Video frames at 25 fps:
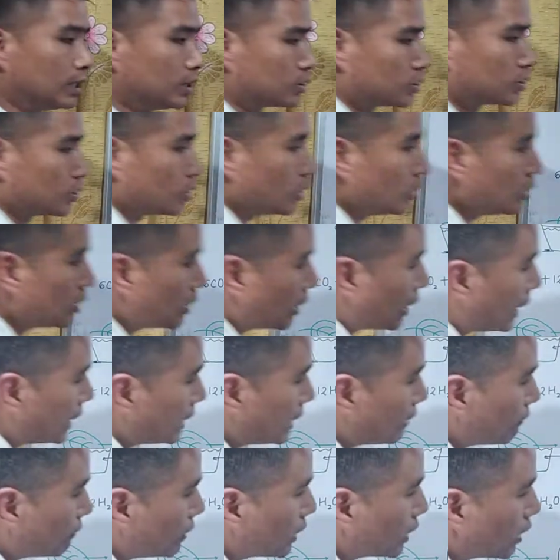So I
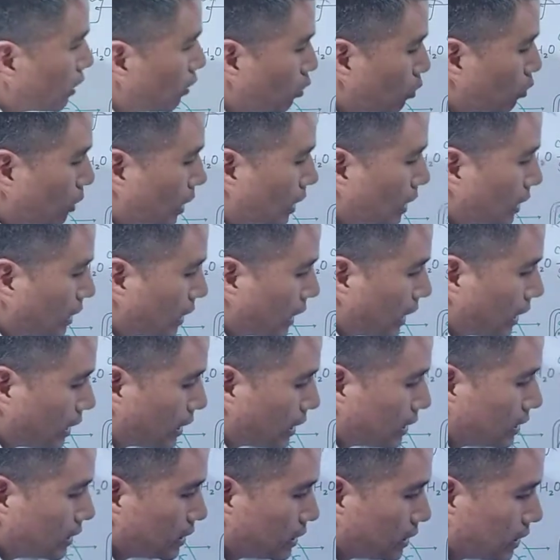have taken out one
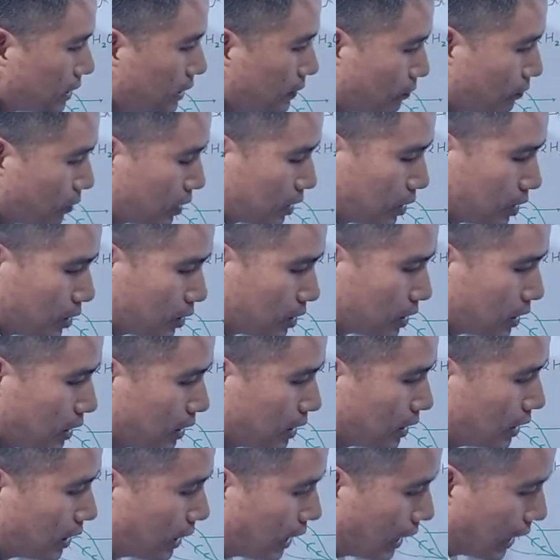grana here,
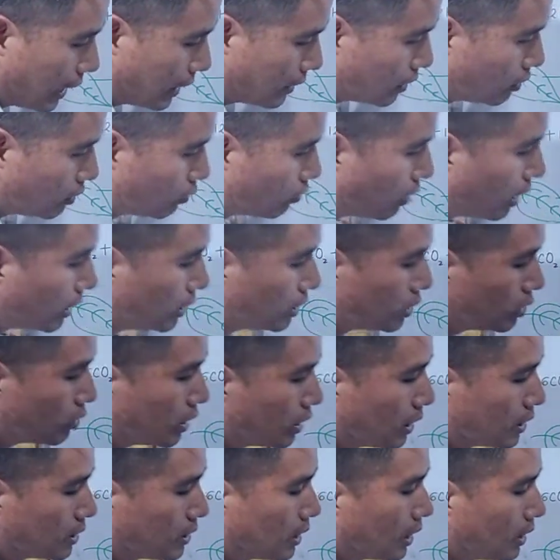okay, and then one is known
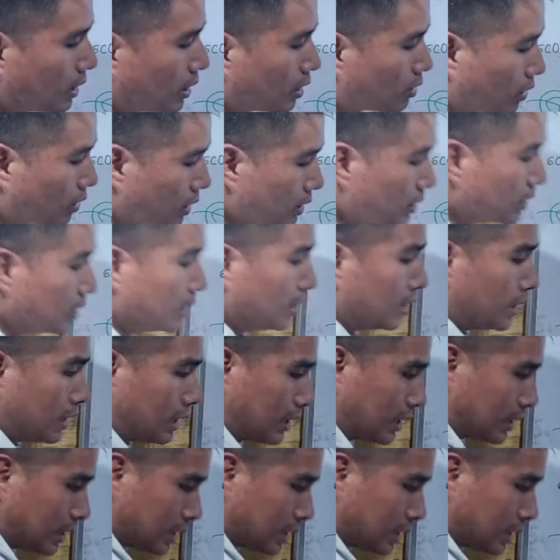as thylakoid. Let